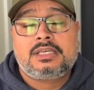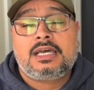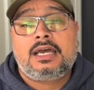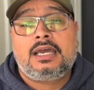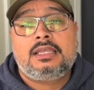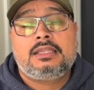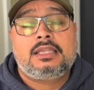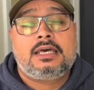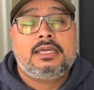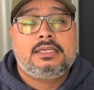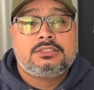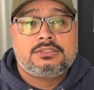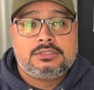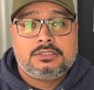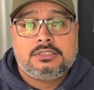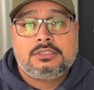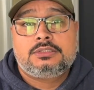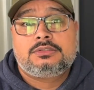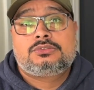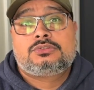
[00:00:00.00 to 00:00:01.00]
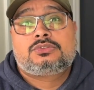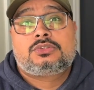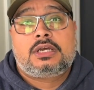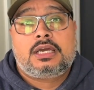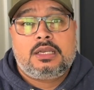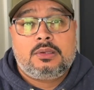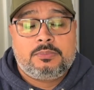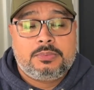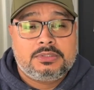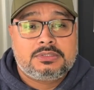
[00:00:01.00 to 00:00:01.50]
I like to
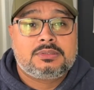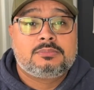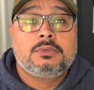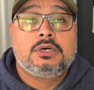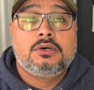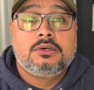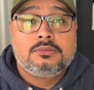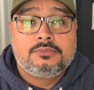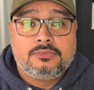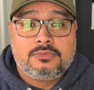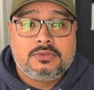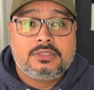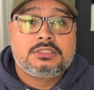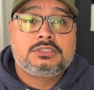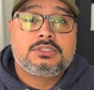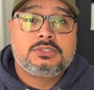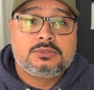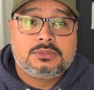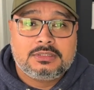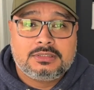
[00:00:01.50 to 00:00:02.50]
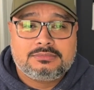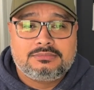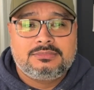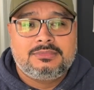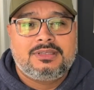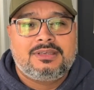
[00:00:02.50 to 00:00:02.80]
try to put some oomph into it.